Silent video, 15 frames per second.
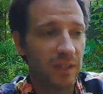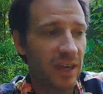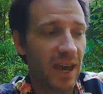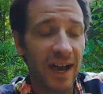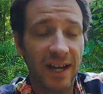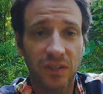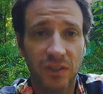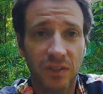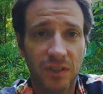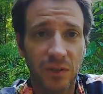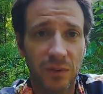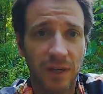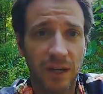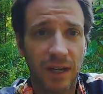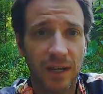get the hatchlings
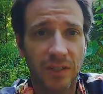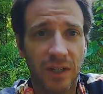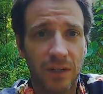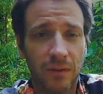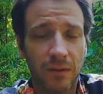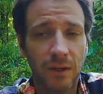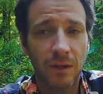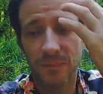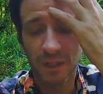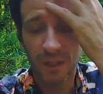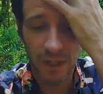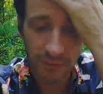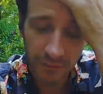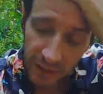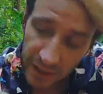when they hatch out.
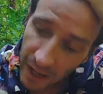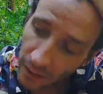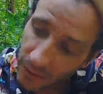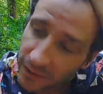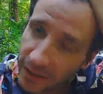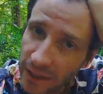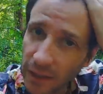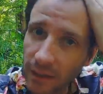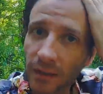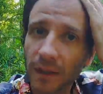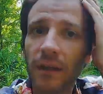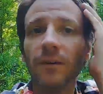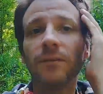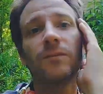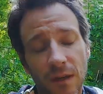There, every now and then,
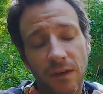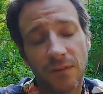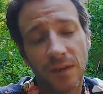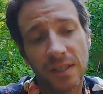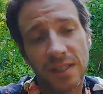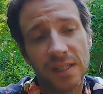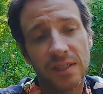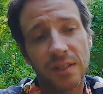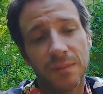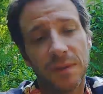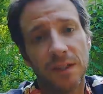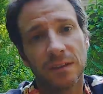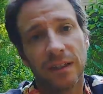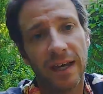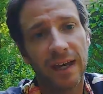if I see
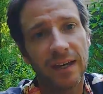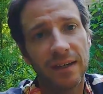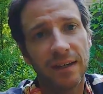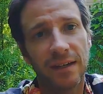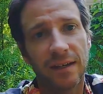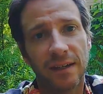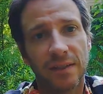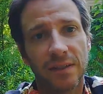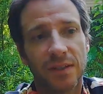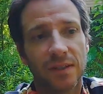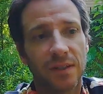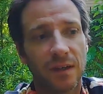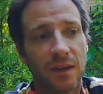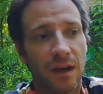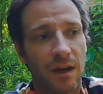something lay and
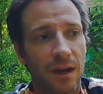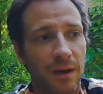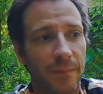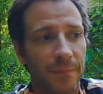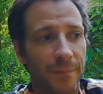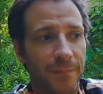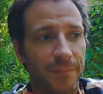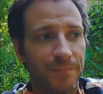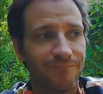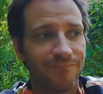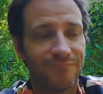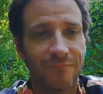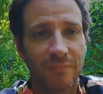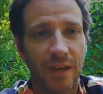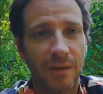
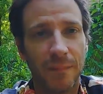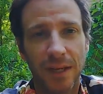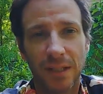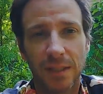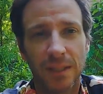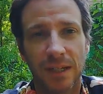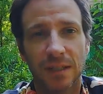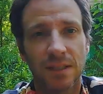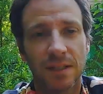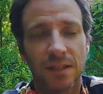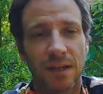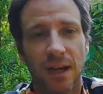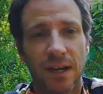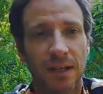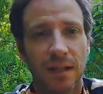it makes sense
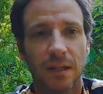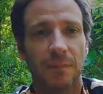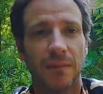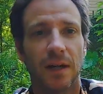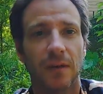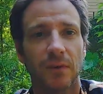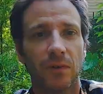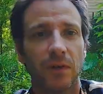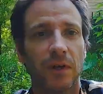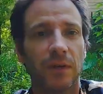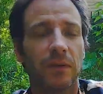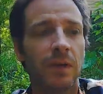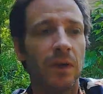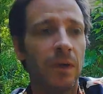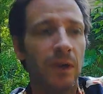to kind of get them out of the
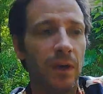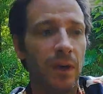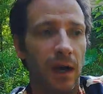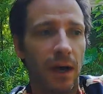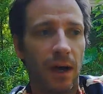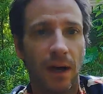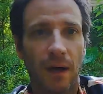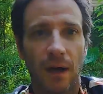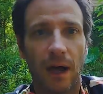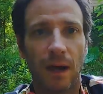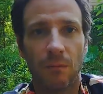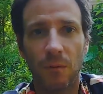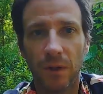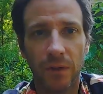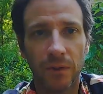ground, I
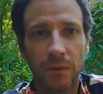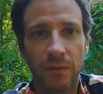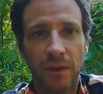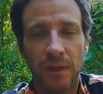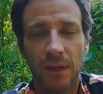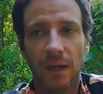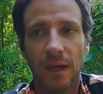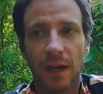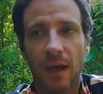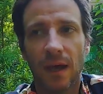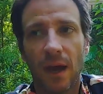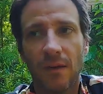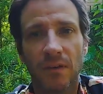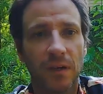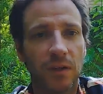will. And
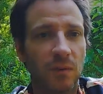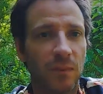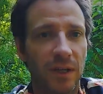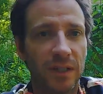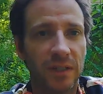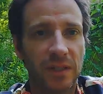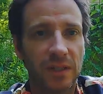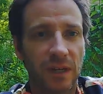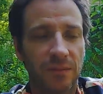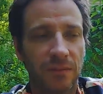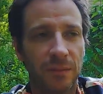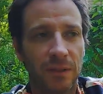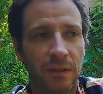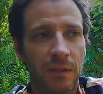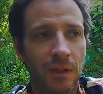I've incubated stuff.
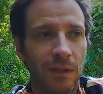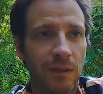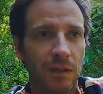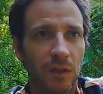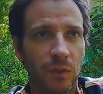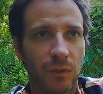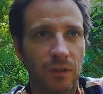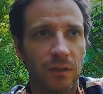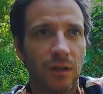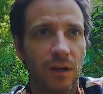I mean, with the